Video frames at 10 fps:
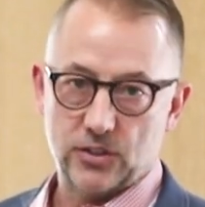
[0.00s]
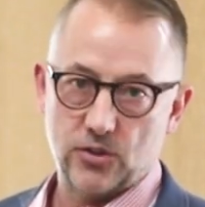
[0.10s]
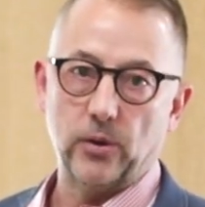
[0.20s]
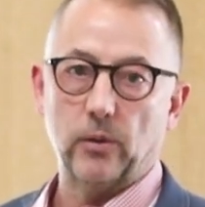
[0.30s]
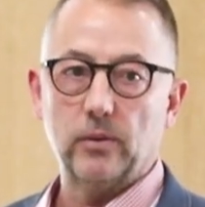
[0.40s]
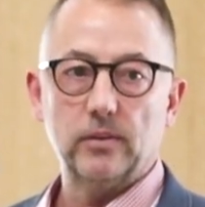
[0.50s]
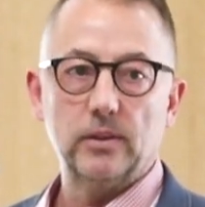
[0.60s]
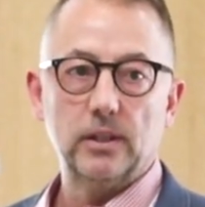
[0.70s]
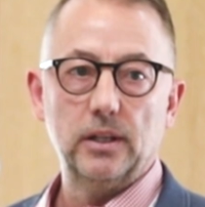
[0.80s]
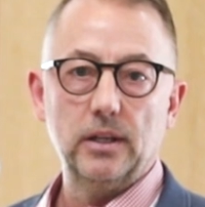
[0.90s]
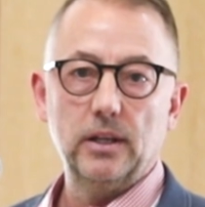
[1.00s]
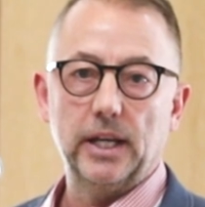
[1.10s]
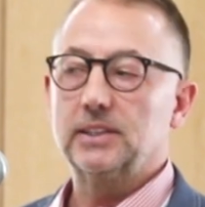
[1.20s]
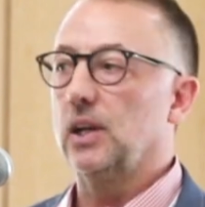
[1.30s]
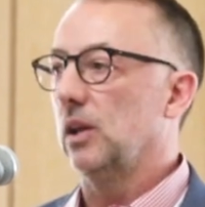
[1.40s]
it's true.
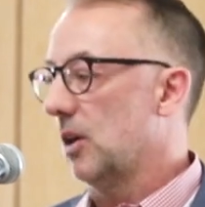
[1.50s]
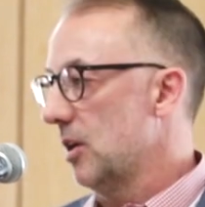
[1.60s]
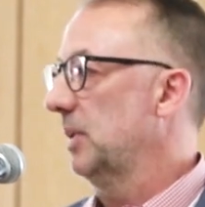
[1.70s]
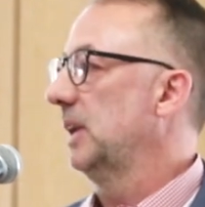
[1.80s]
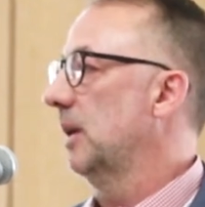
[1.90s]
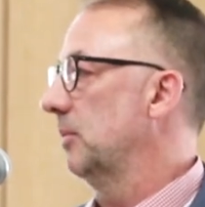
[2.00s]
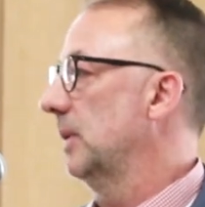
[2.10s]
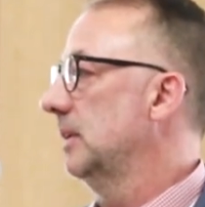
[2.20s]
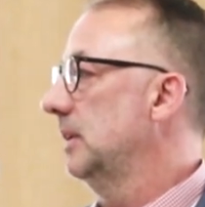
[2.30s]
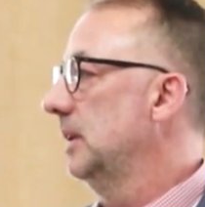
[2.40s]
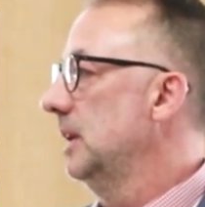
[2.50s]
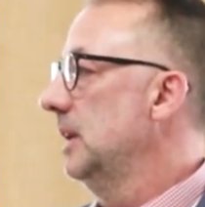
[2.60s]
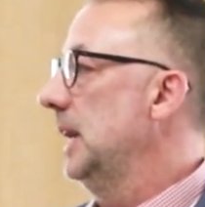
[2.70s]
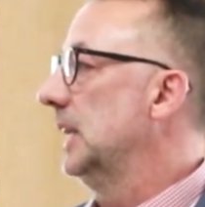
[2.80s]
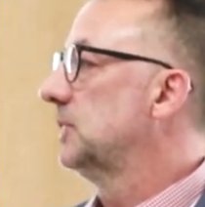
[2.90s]
It's an alarming number.
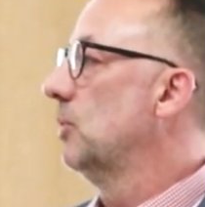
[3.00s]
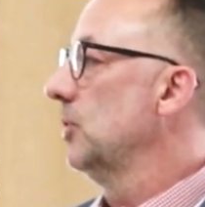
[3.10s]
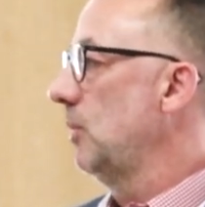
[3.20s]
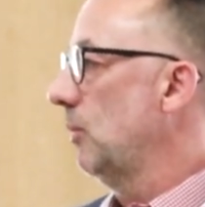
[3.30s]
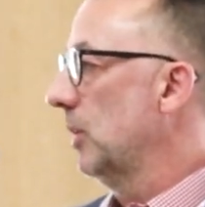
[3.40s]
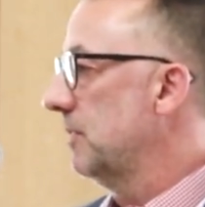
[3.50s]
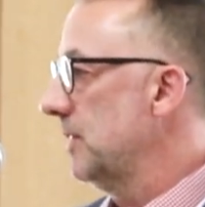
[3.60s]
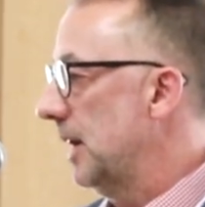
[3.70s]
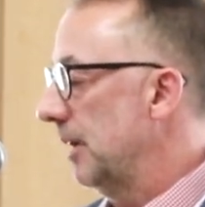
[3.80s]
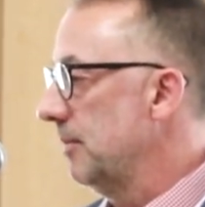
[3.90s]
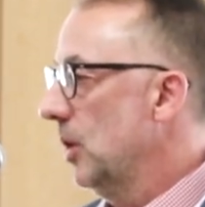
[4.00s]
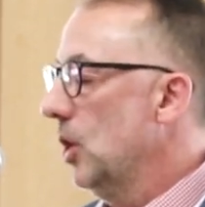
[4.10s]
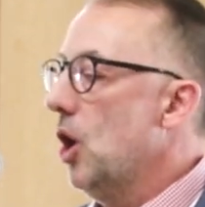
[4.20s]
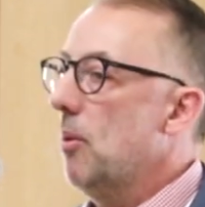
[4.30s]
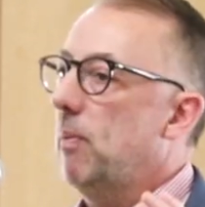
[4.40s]
It's more than we would have thought.
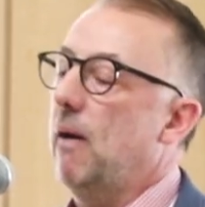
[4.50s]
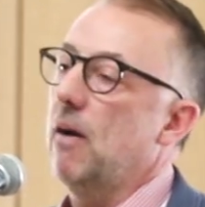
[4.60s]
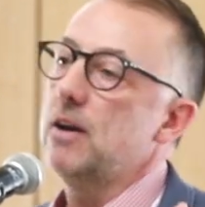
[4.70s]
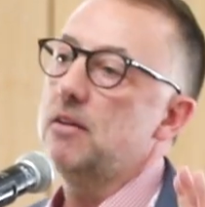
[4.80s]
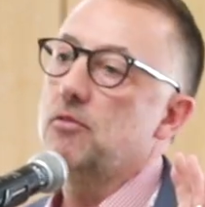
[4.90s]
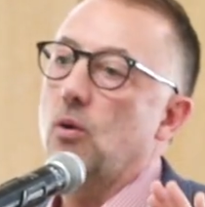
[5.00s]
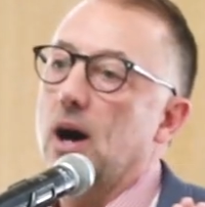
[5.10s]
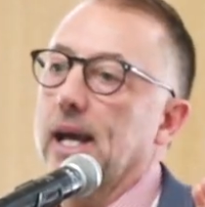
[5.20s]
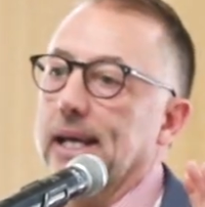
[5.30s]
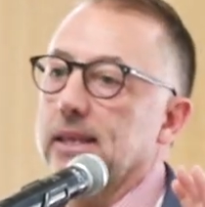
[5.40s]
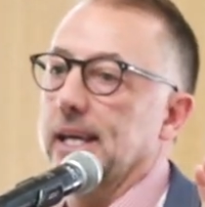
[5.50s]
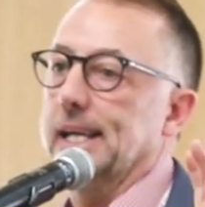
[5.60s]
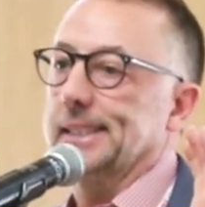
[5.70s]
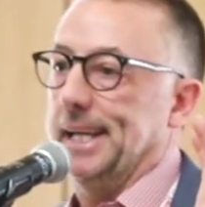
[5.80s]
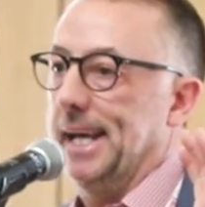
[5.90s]
Part of why I think